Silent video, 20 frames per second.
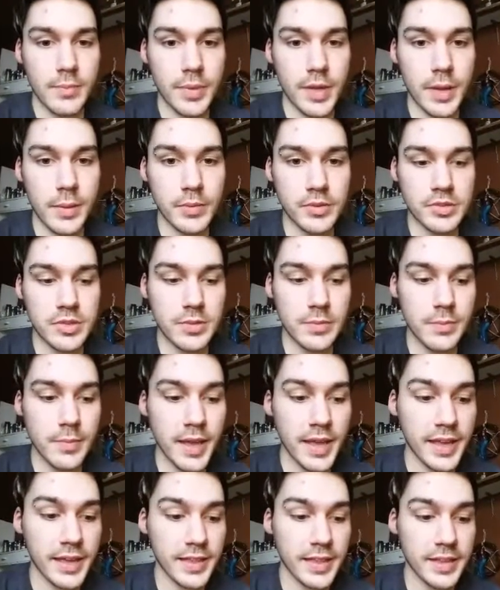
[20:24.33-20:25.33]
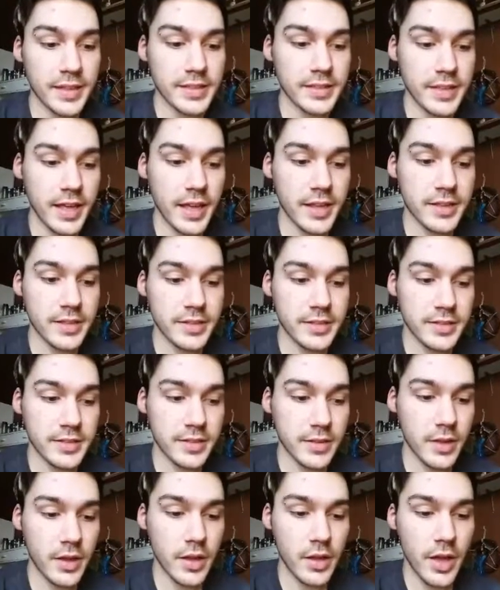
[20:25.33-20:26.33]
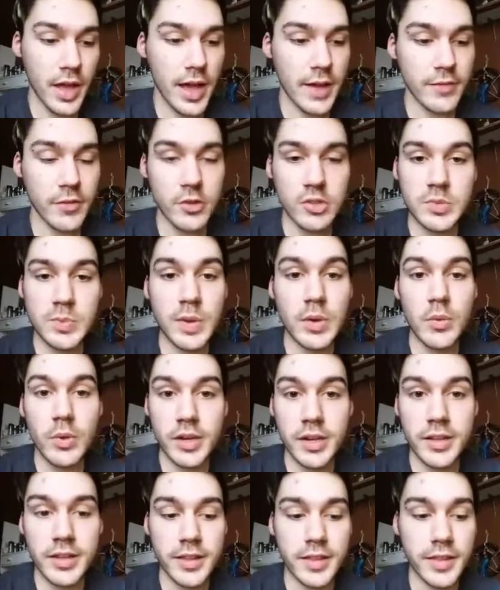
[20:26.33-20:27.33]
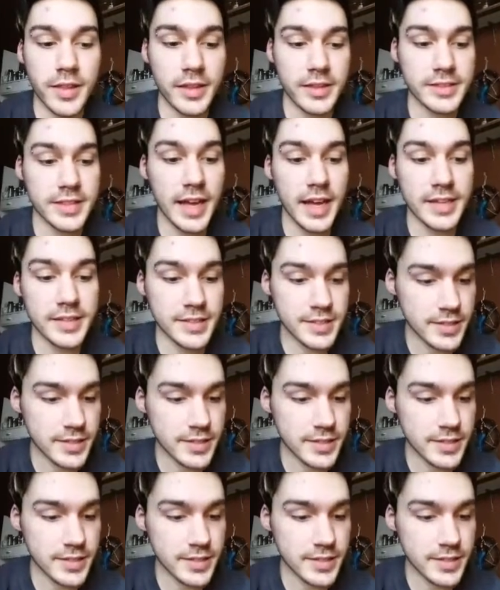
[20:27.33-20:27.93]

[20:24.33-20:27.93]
be able to make these and have those be one of the things that I